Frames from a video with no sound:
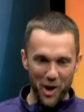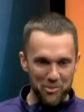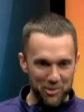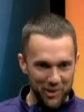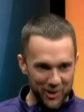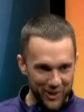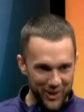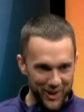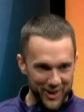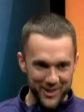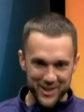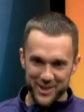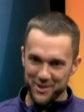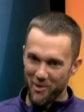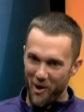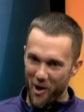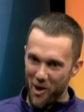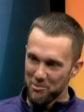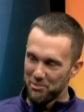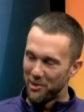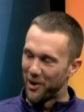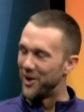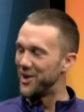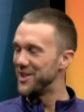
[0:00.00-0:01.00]
up in little
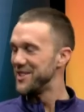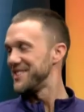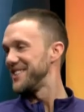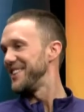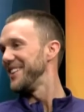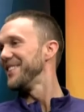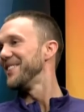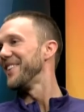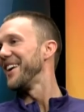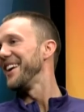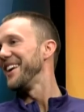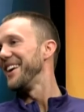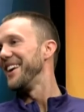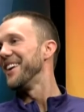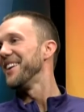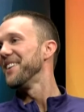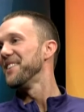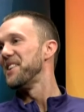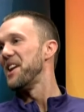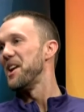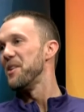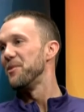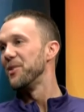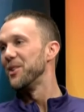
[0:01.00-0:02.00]
small Bernardston right
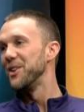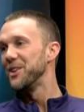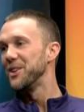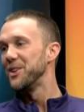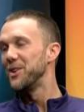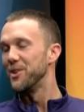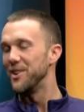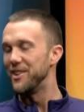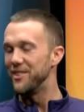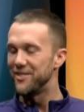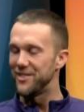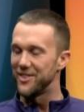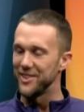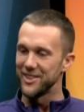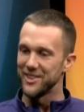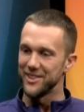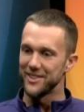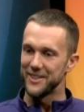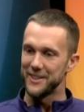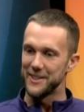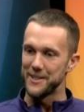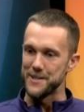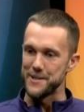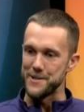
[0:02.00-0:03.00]
here, neighboring to
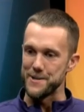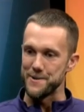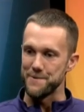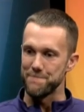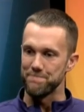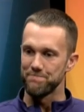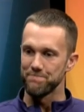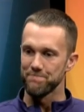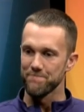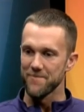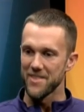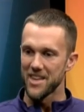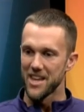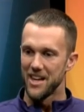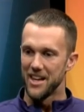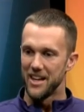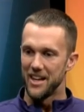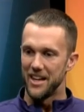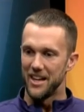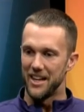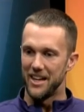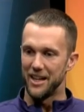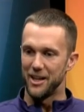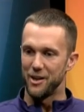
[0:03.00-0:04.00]
Greenfield, um,
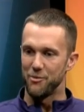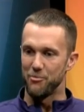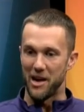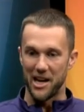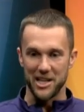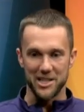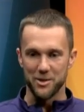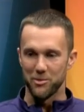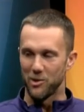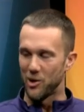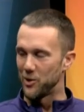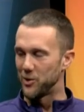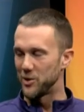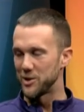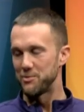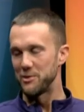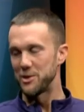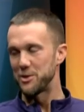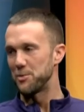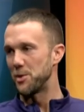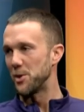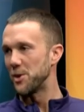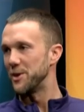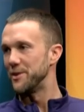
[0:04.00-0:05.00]
and basketball was my
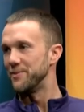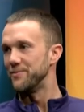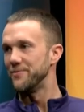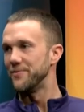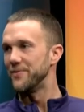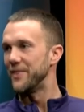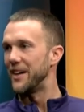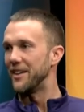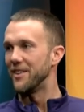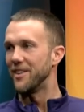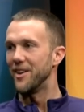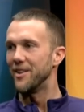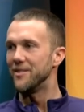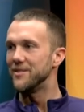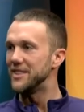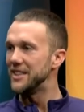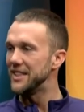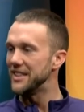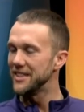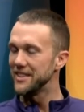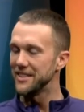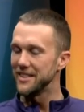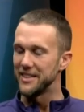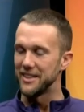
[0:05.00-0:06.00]
sport. I loved
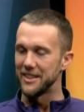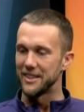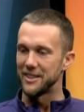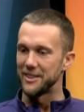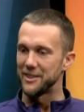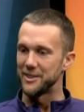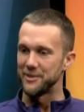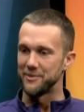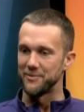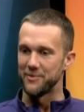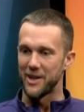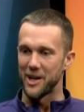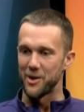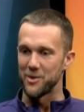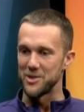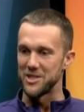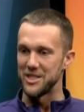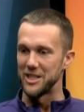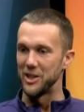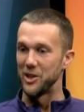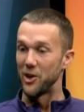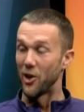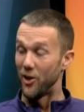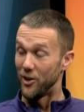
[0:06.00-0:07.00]
it. Yeah. Um, I was
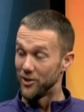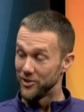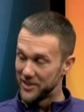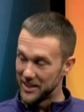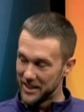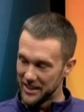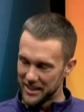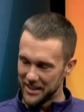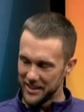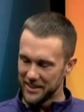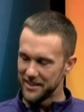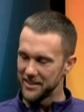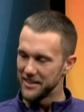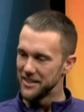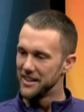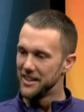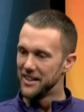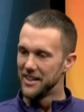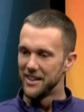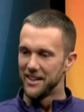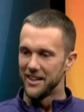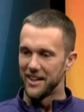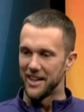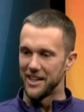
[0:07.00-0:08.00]
engulfed in it.
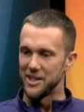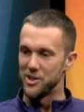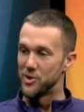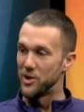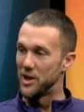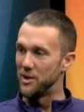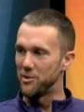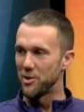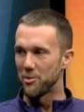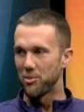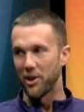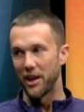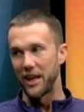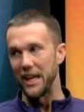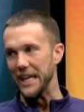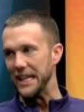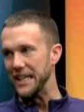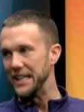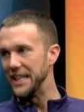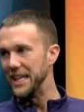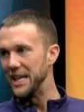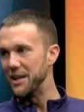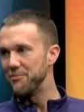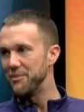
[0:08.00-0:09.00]
I dreamed of playing
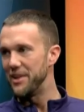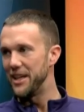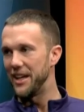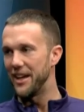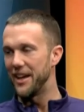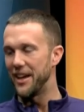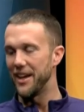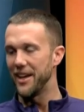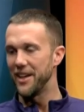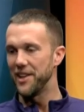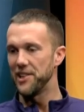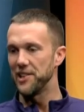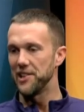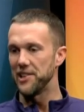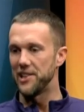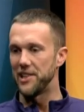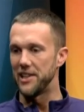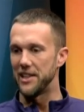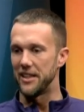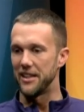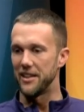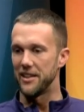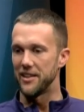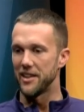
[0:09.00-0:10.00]
in the NBA,
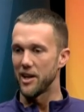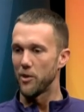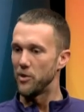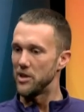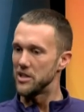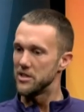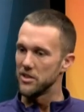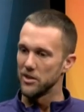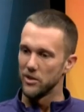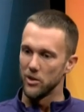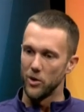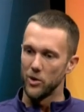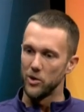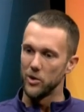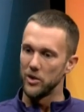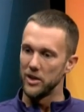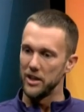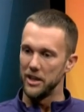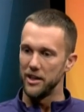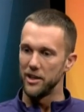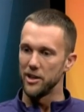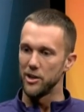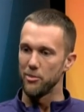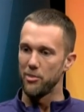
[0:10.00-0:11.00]
and I went to
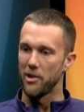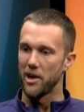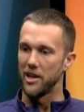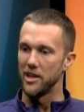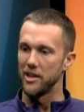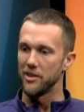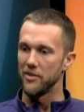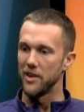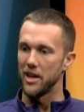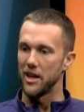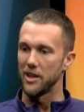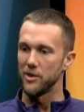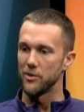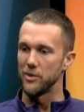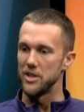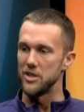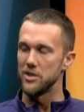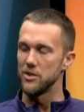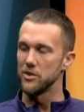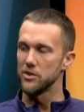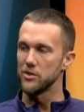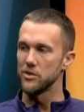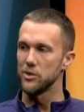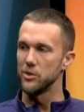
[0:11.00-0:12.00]
locally here to Pioneer Valley
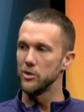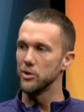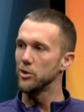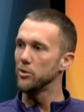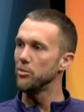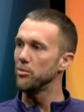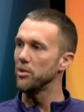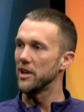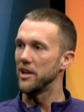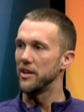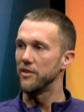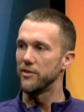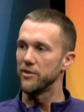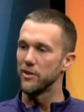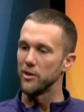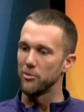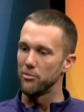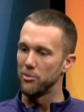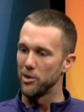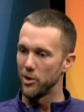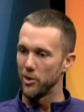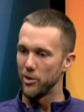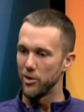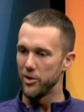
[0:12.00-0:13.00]
Regional School, played for
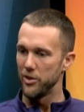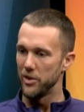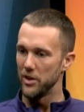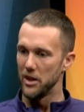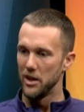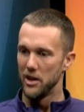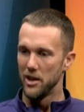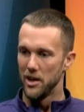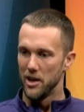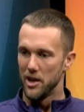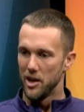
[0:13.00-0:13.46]
both